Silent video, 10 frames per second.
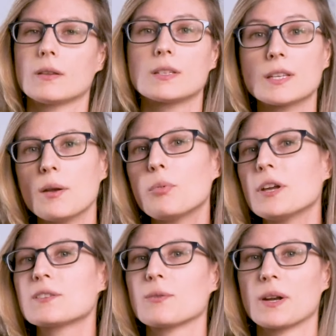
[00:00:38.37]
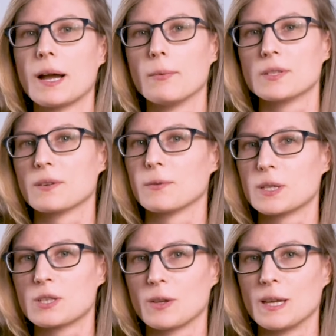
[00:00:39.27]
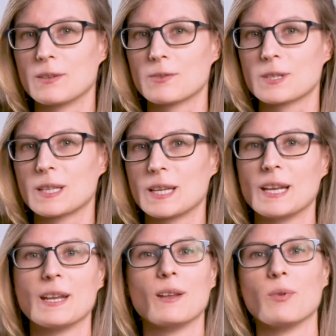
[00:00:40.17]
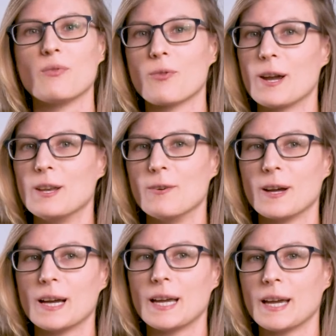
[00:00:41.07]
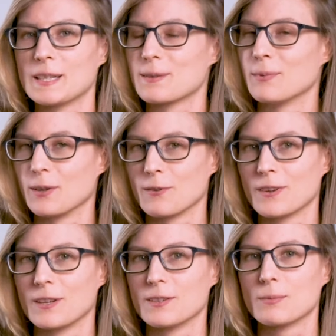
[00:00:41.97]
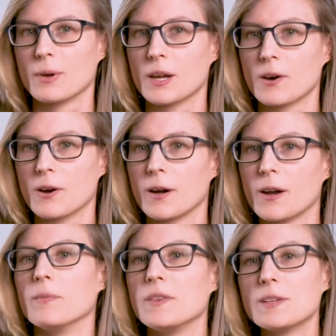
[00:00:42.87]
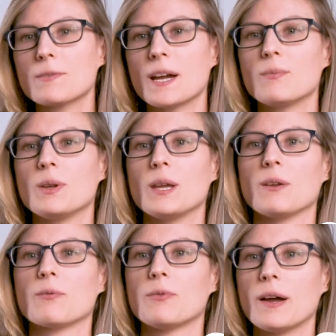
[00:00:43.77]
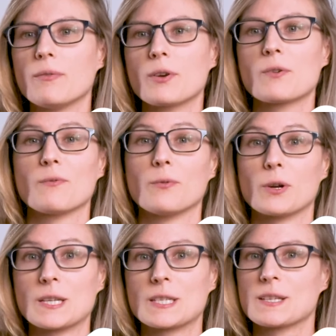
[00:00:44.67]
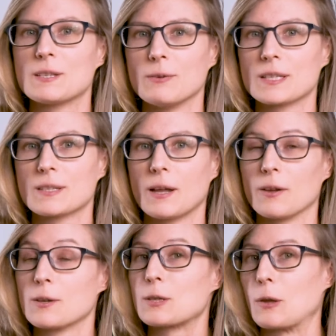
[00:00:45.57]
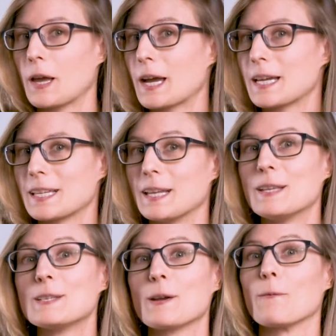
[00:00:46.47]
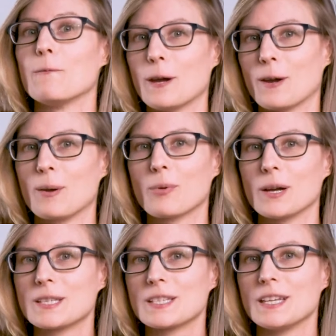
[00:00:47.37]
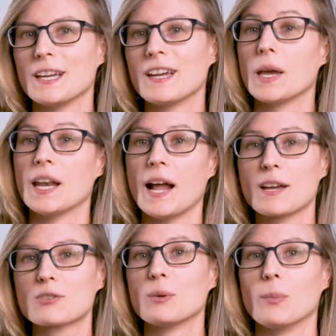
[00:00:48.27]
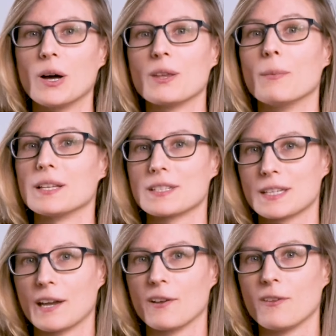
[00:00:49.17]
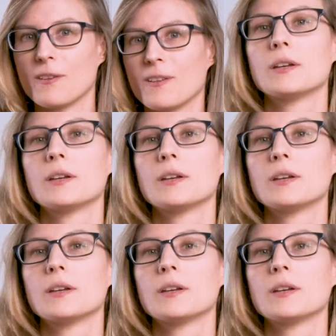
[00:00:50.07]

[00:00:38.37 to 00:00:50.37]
The side plates are what I was originally interested in, and before I knew it, I had some other fenders in my cart. These ran me $546 US, so like I said, these are very pricey, and I actually bought them on sale.